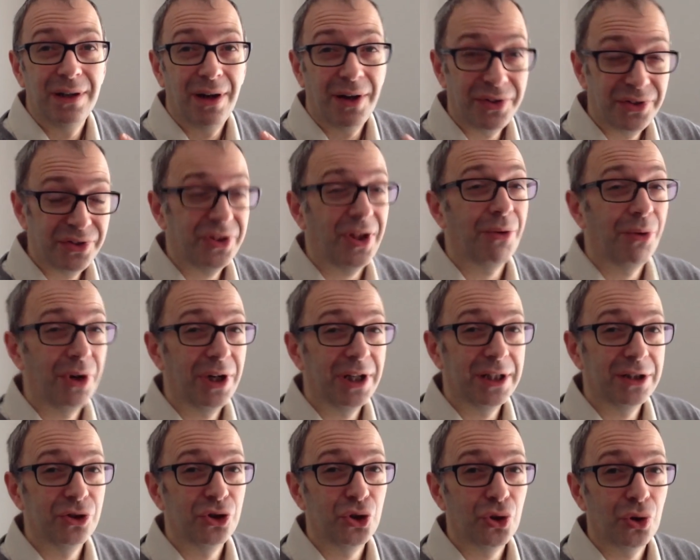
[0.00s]
I
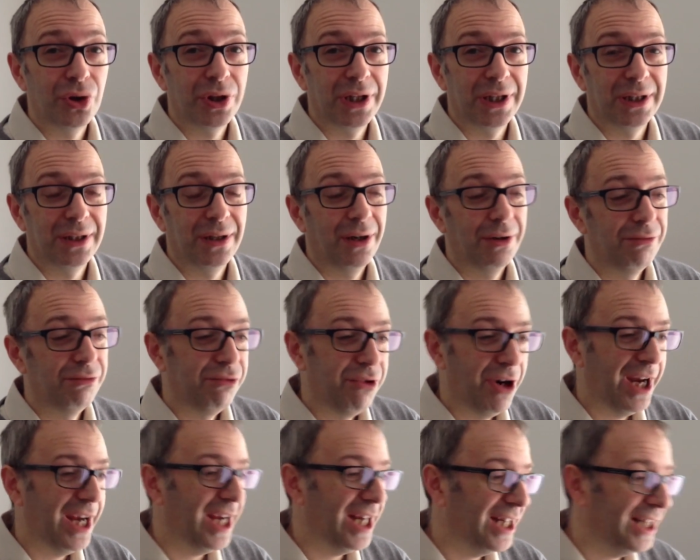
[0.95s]
thoroughly enjoy it. I
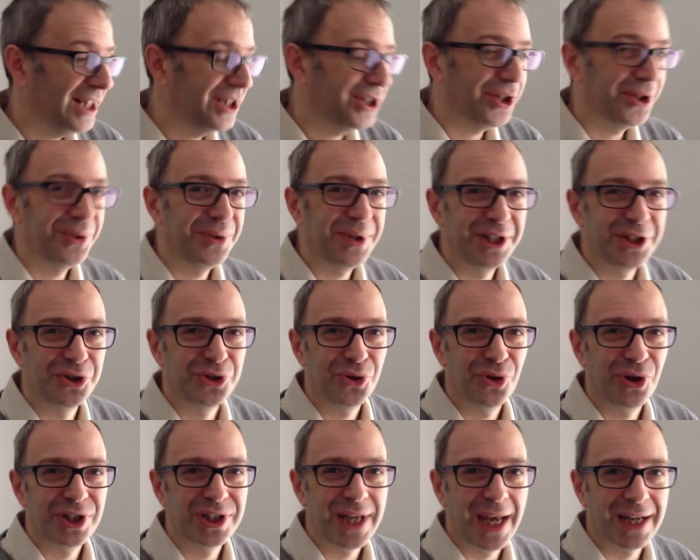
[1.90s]
really do
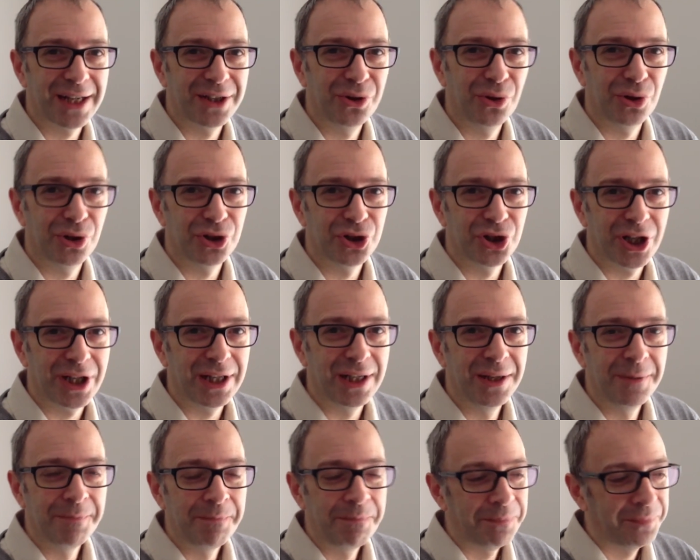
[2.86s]
enjoy
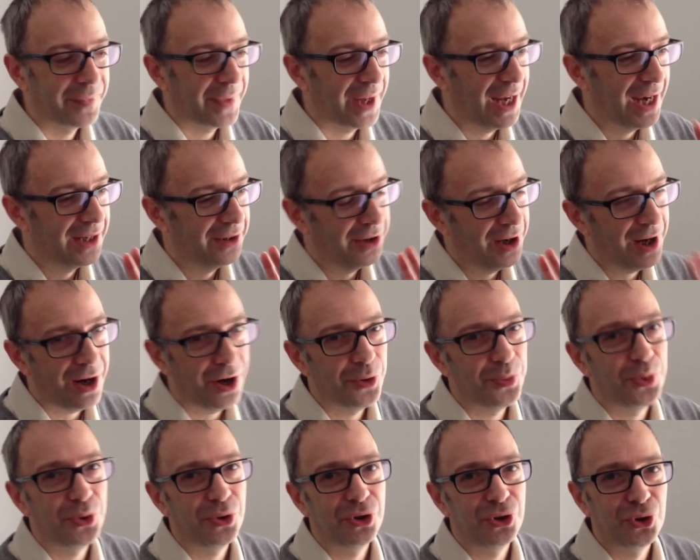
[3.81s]
technology, and I
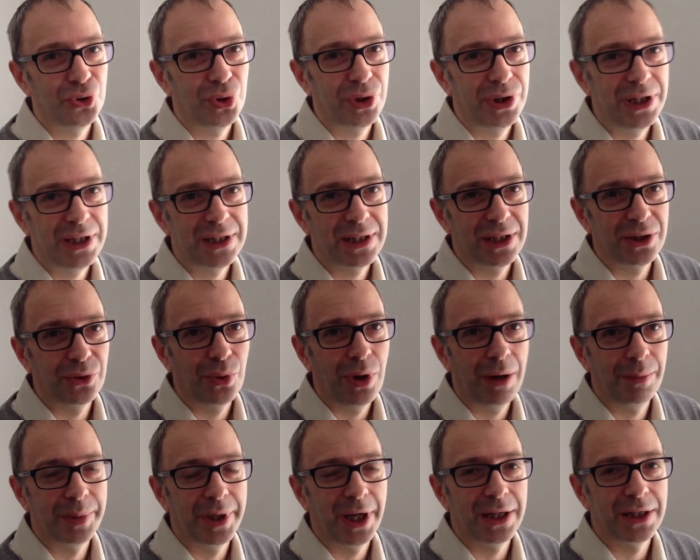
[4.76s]
hope you enjoy these little
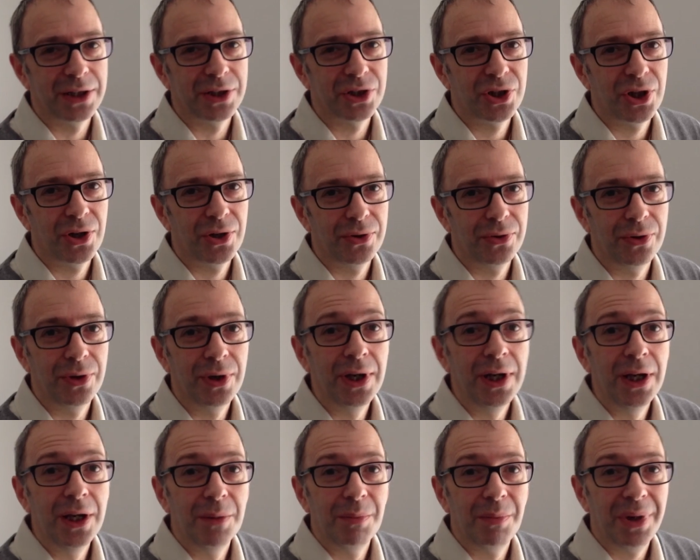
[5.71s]
updates too.
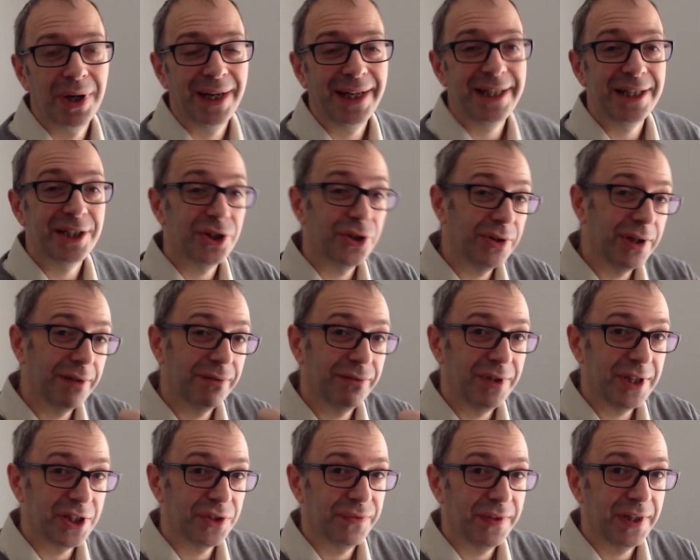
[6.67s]
Please do
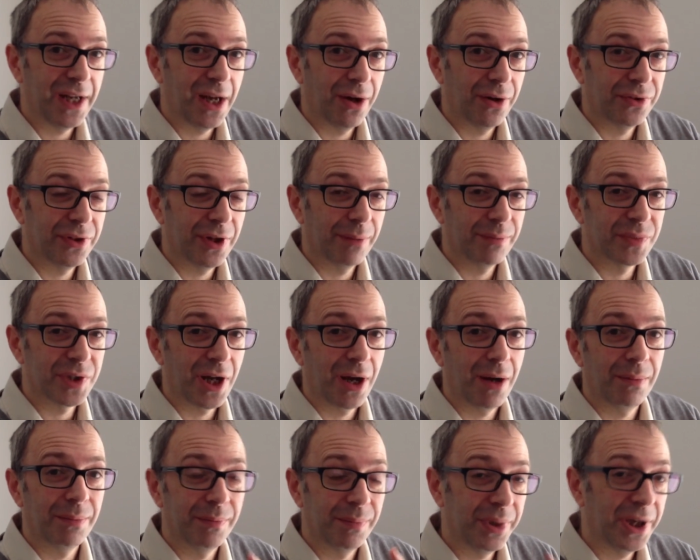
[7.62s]
give this video a thumbs
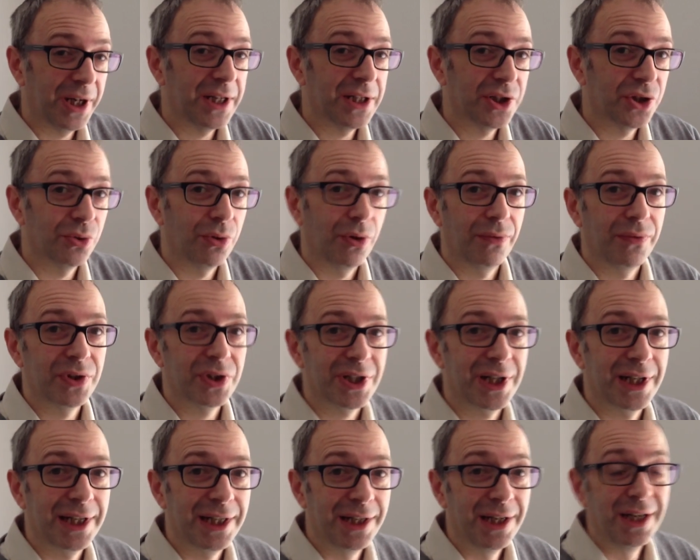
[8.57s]
up, and please do
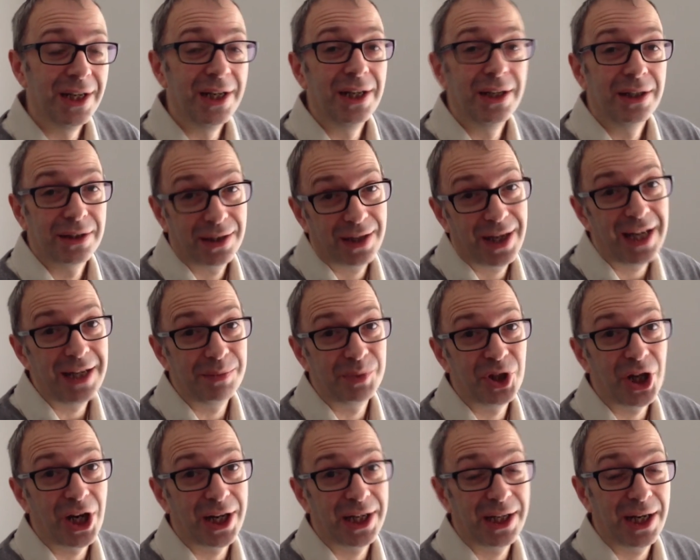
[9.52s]
obviously
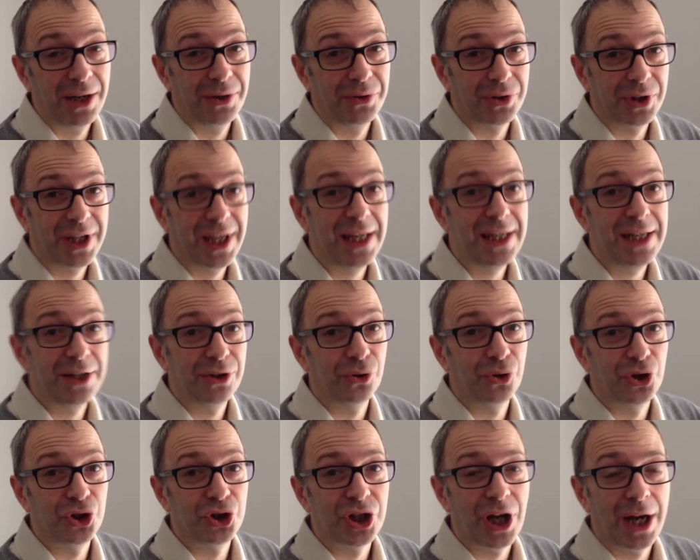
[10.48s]
keep checking out the
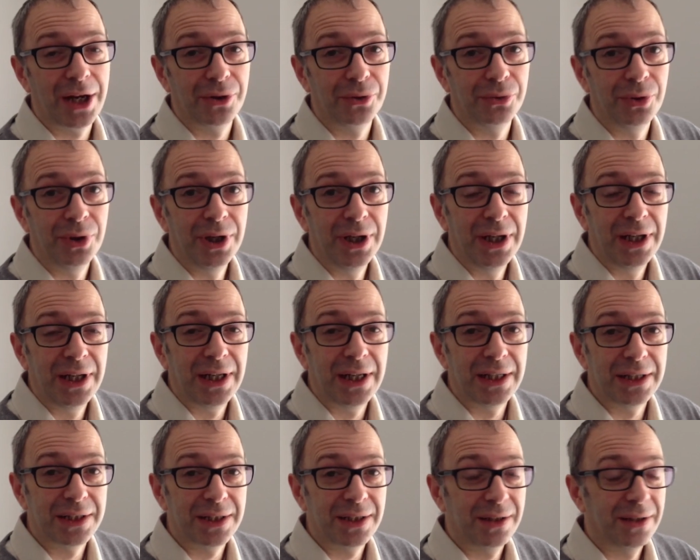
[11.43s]
Geekanoid channel.
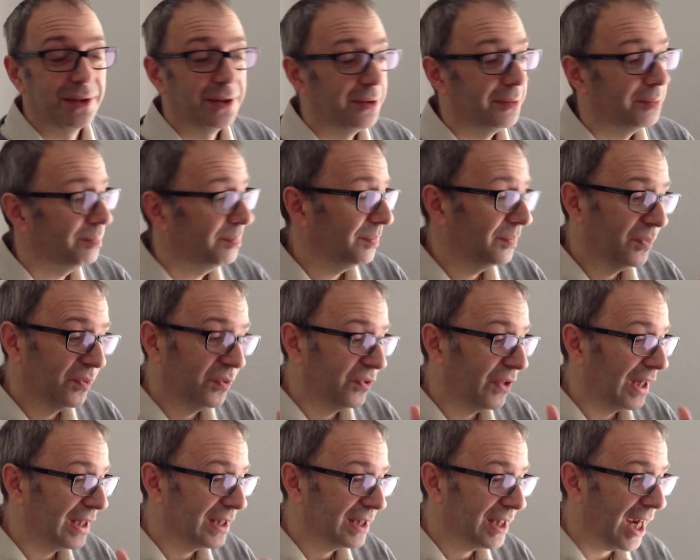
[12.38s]
It's a
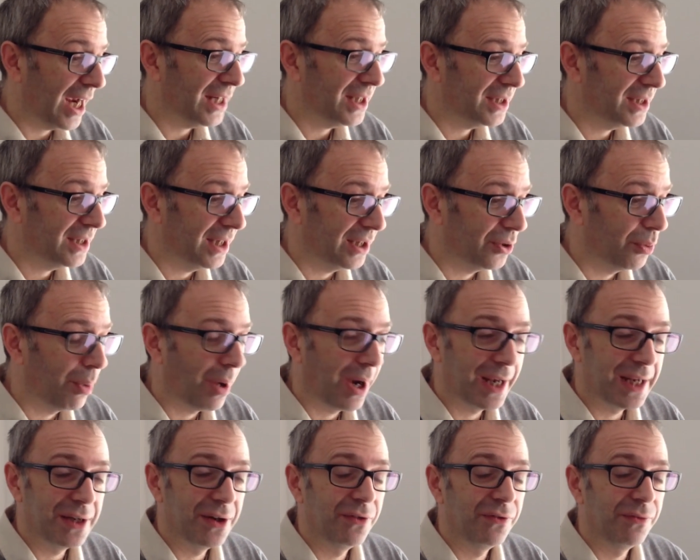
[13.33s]
fantastic
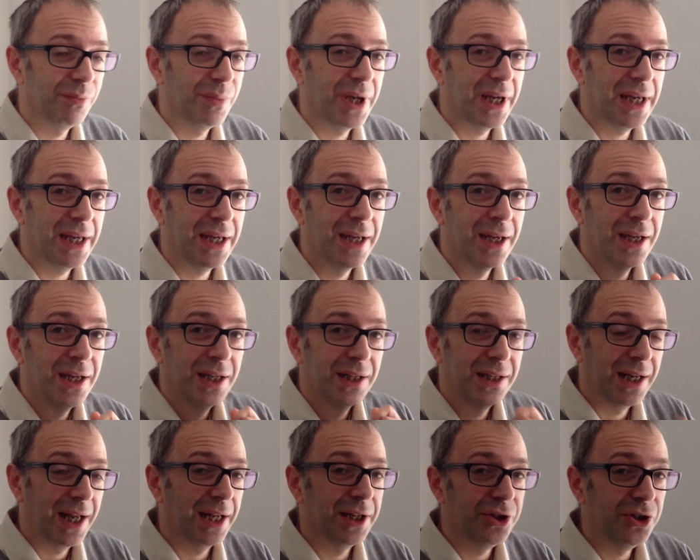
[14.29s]
way of me
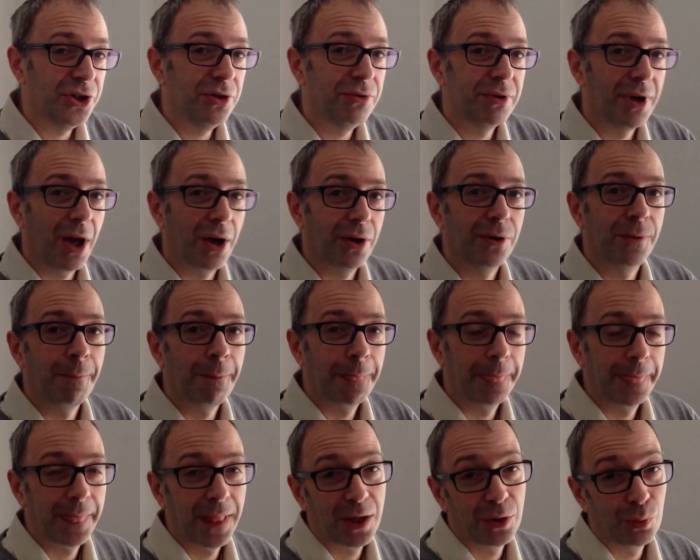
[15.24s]
letting you know
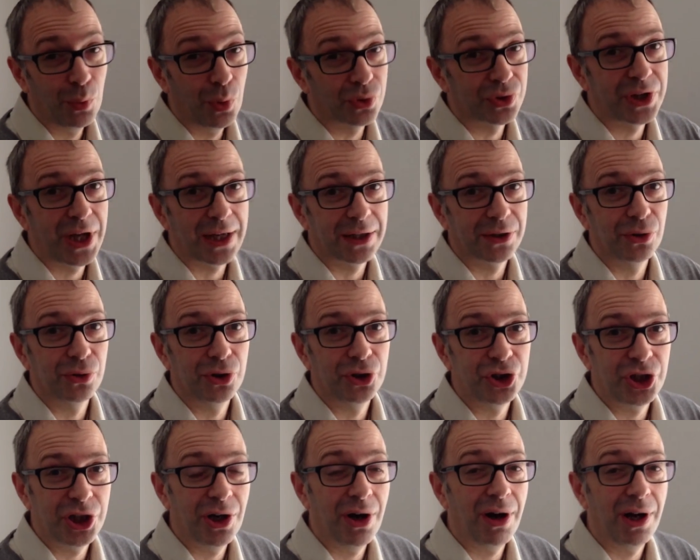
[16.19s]
what
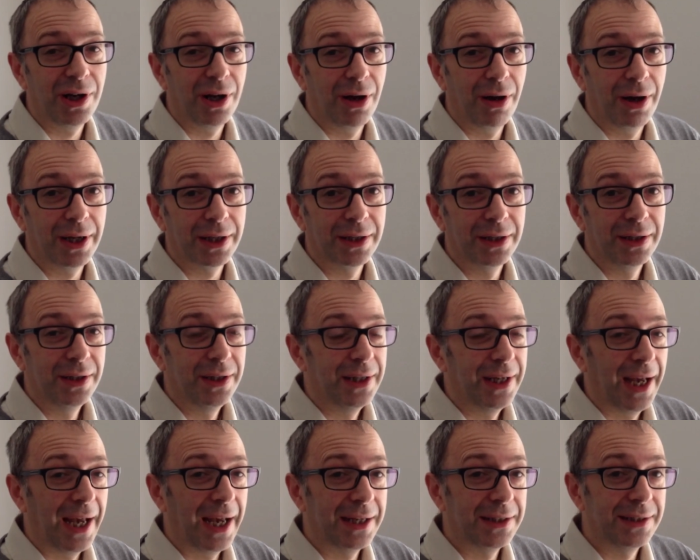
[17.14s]
technology I like,
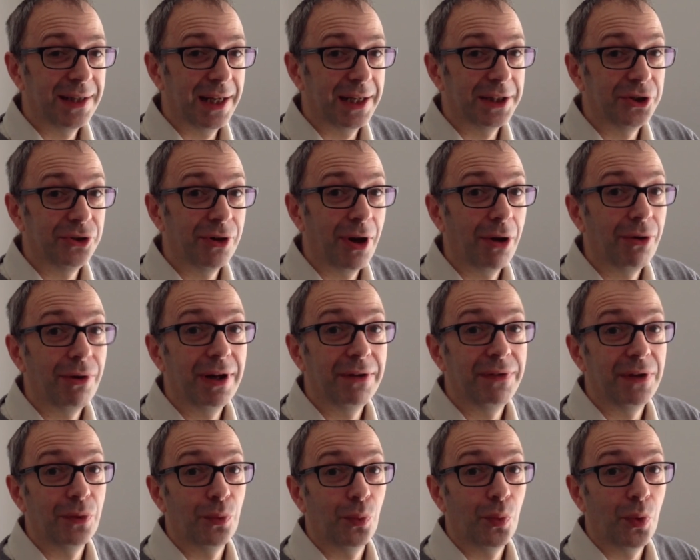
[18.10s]
and letting you know
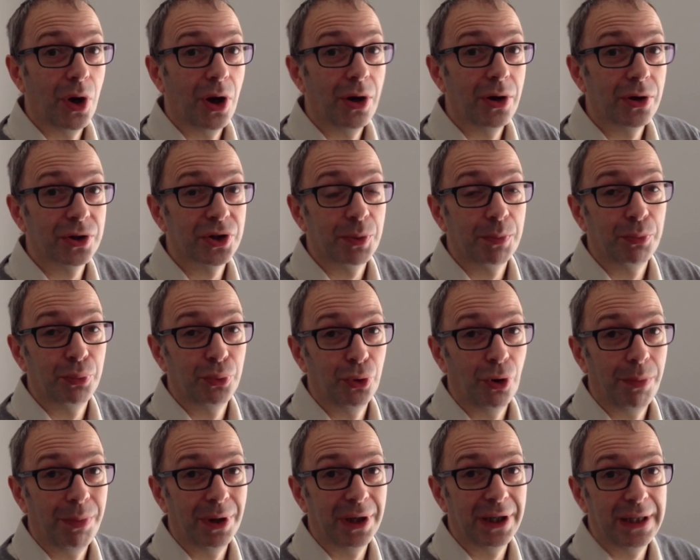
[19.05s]
if it works
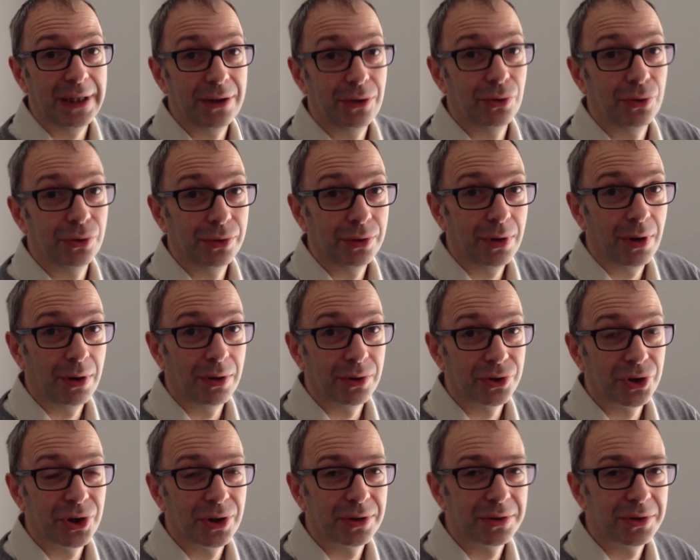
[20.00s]
properly or
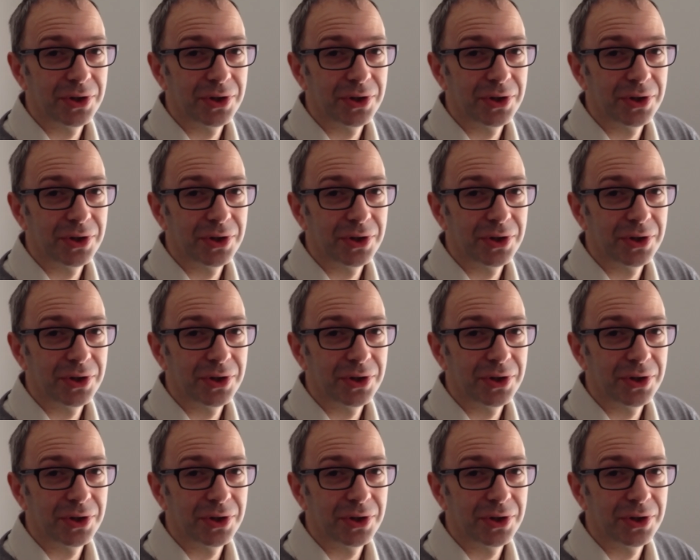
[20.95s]
not.